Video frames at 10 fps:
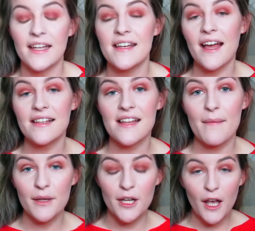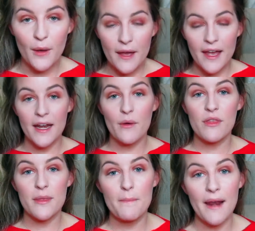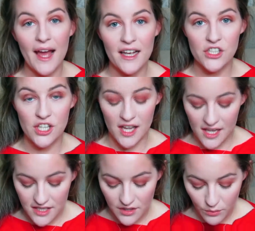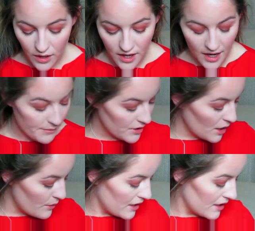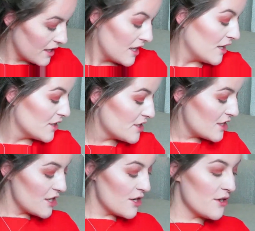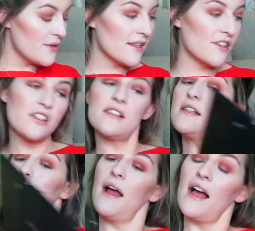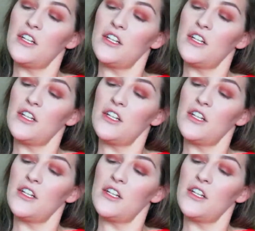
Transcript: Next I'm going to go in with the black shade. The one I'm going to use is just the black